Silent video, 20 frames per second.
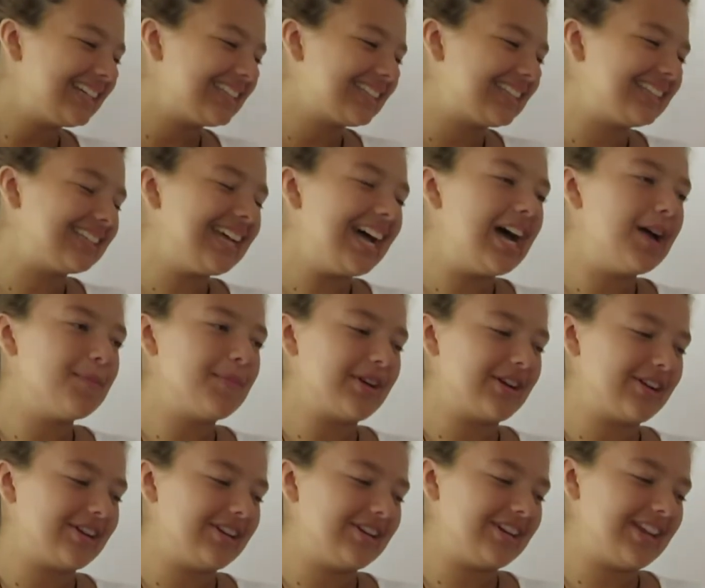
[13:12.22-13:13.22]
Because I'm a
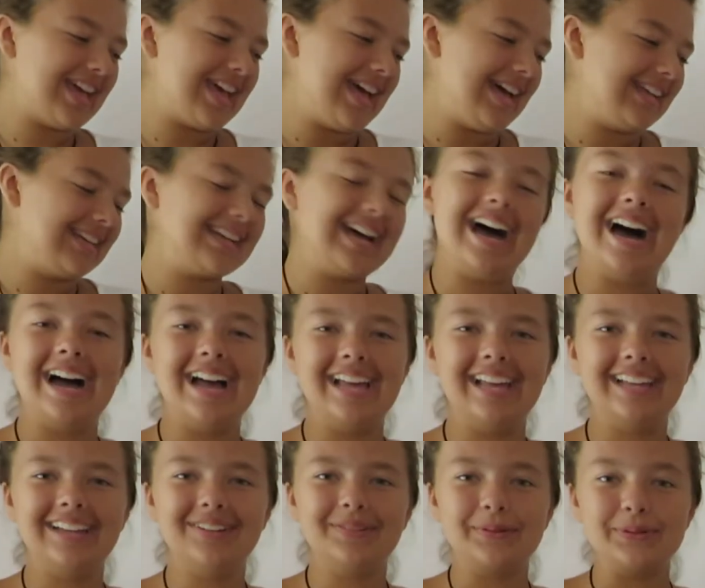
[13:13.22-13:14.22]
nerd and
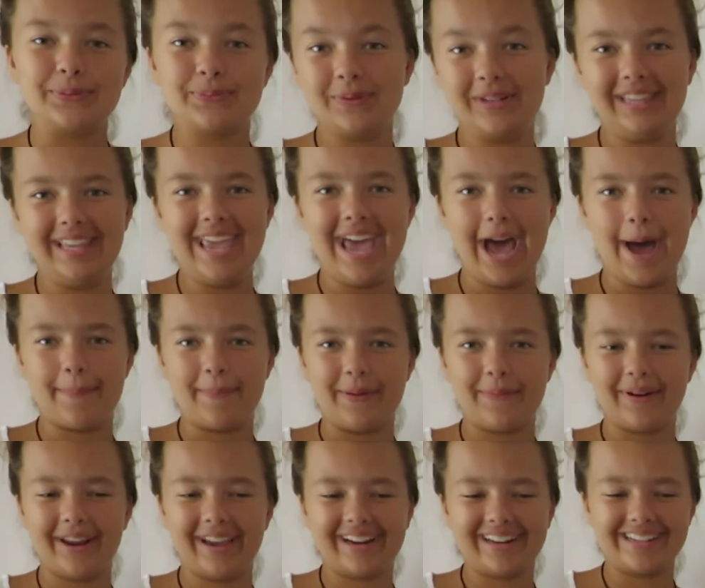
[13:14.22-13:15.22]
I was really happy
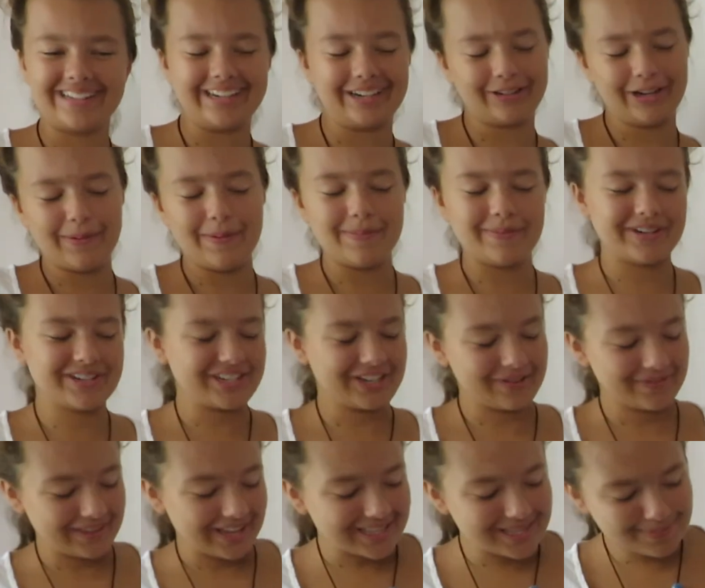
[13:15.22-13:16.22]
when I got to decorate my
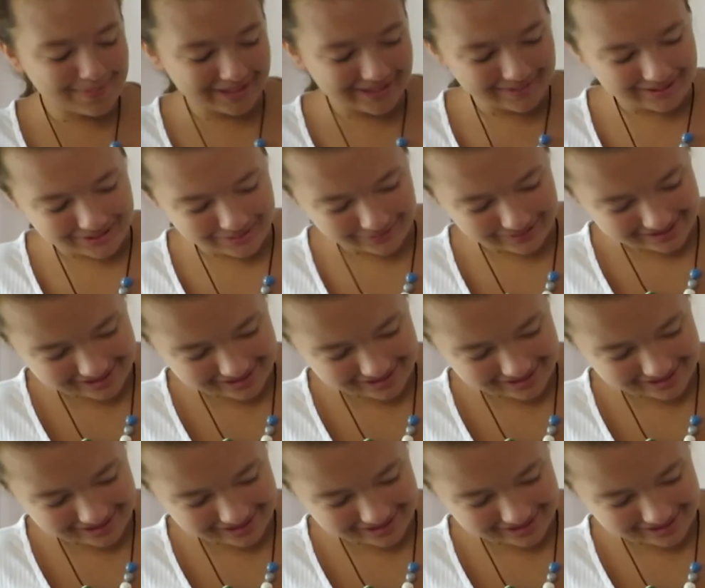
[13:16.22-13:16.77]
bookshelf. That's pretty much what